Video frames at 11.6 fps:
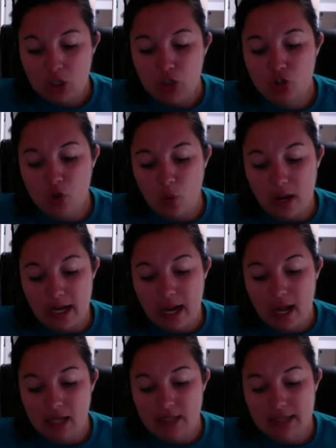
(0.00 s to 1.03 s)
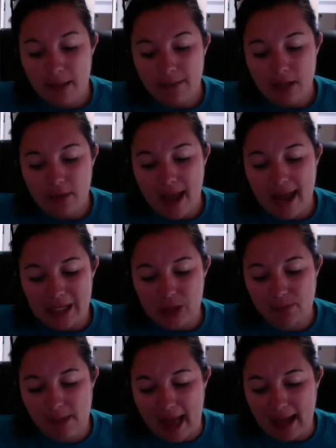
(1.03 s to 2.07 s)
Join W.H.
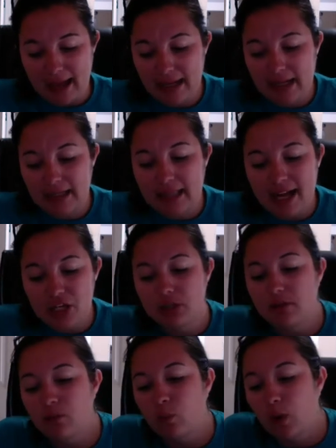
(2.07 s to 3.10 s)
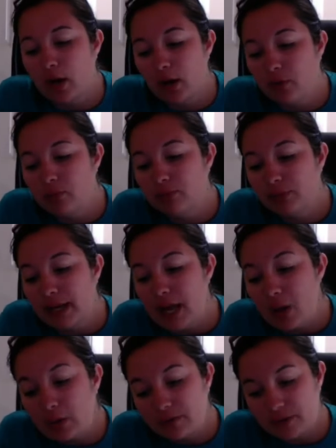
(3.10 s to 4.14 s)
Beck and a collection of
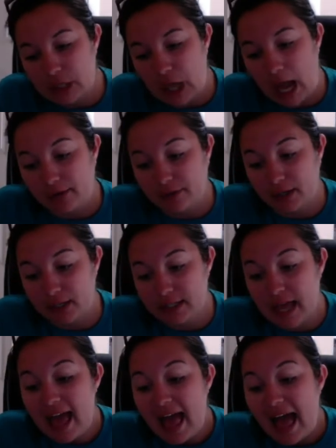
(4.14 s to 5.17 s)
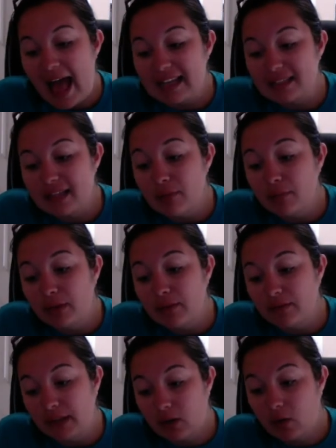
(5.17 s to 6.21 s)
world-renowned photographers as they
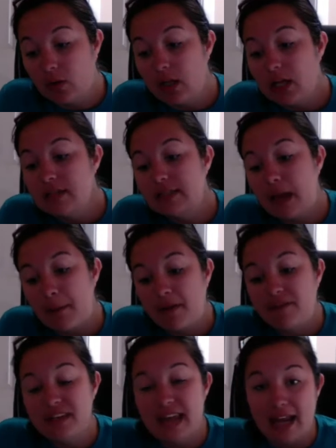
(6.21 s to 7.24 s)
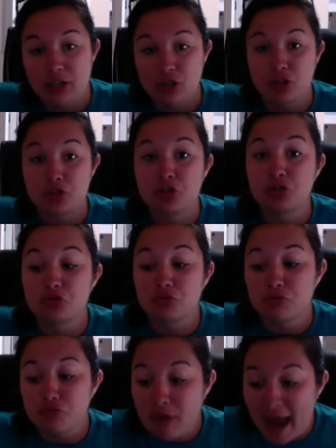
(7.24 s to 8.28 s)
reveal some of nature's
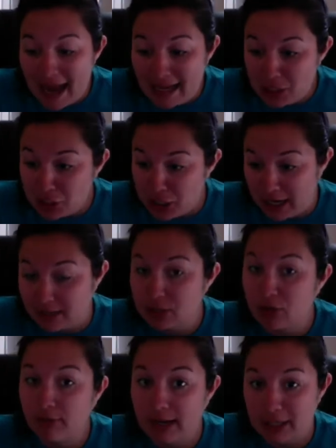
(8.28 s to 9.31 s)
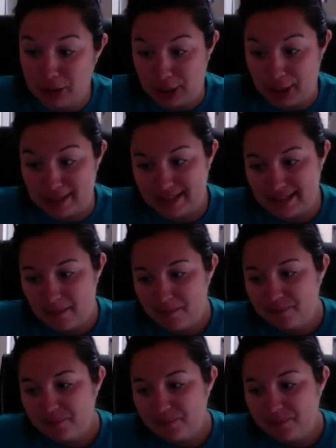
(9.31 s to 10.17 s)
strangest creatures.